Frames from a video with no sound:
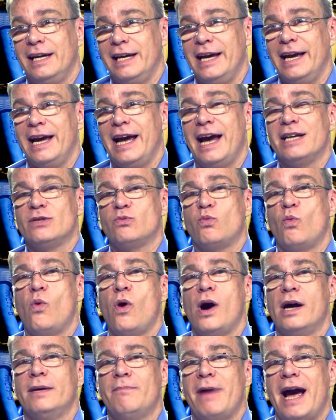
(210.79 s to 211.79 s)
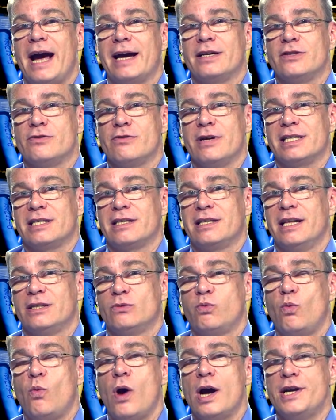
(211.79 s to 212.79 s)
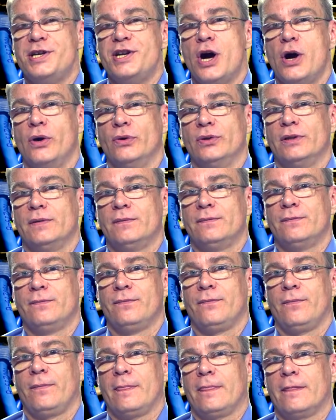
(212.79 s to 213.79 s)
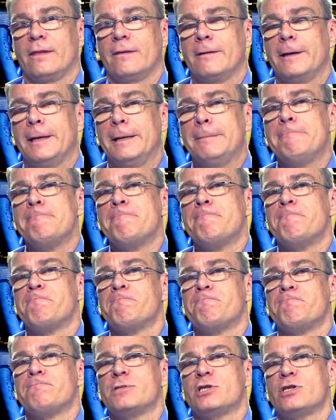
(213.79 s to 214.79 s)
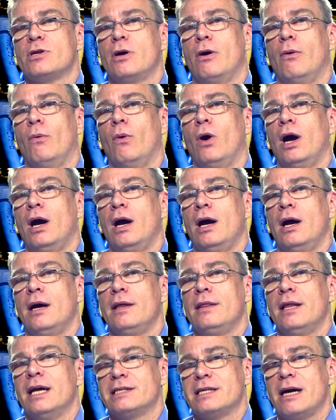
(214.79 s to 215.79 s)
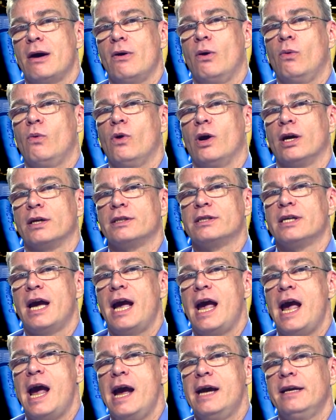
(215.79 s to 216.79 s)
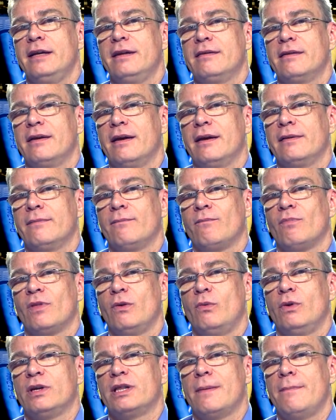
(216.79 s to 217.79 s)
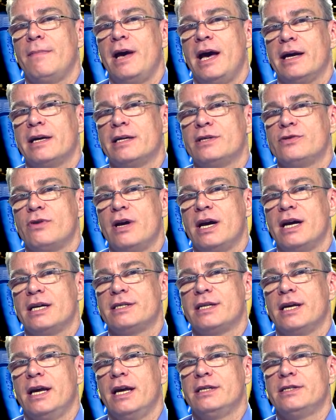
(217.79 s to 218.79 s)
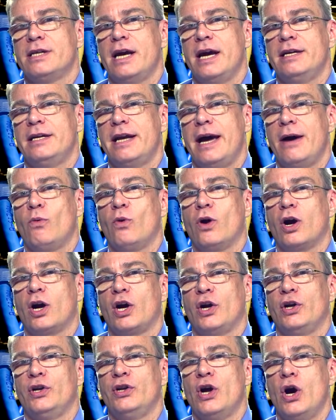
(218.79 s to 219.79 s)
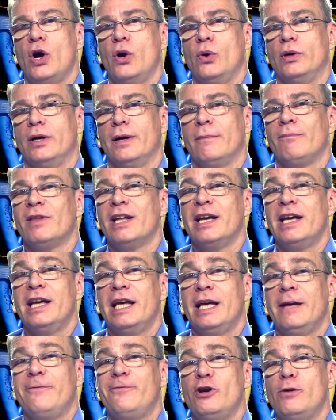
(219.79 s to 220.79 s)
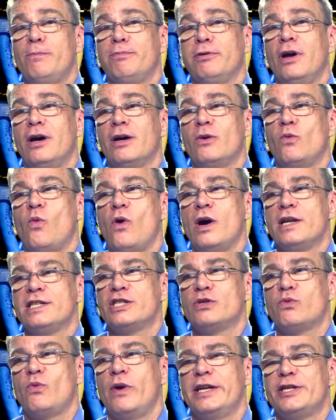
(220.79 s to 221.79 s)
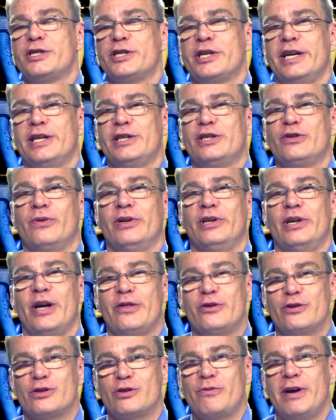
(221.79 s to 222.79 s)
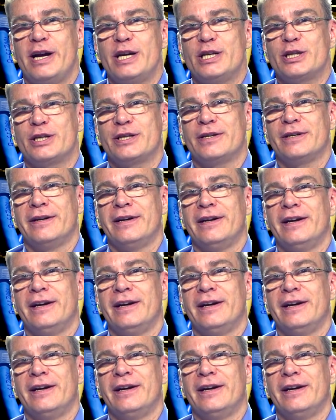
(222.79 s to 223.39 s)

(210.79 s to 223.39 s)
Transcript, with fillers: it has one MAC address. That's one node. Okay? So that's how it works. Anything with a MAC address is a network node. If you plug one switch into another switch,